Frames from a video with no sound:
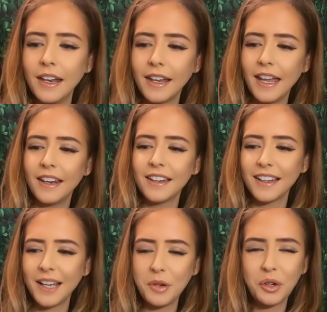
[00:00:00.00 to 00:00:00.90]
again,
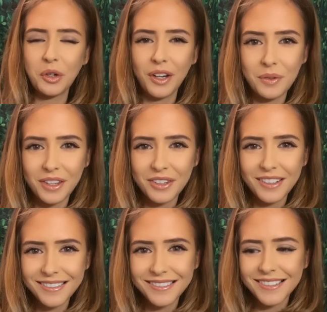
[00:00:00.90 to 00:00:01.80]
I'm not great with
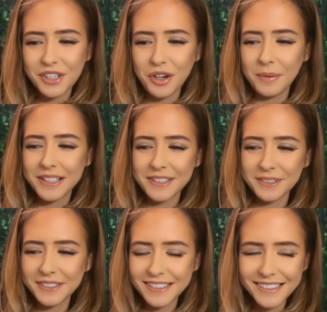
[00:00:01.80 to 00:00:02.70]
Scrabble, so
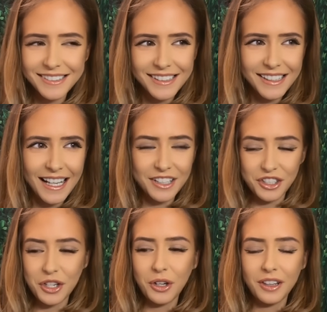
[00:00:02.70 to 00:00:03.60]
I'll
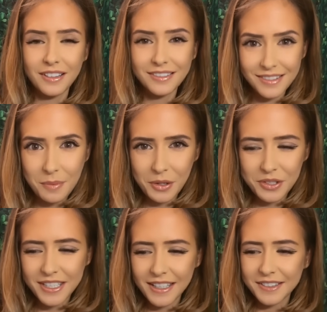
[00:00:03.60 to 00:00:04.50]
just call them
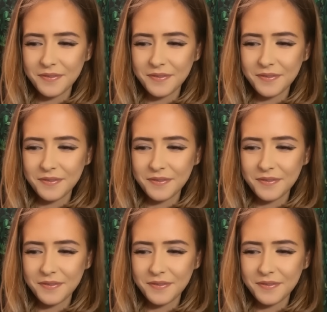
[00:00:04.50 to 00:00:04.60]
out to you.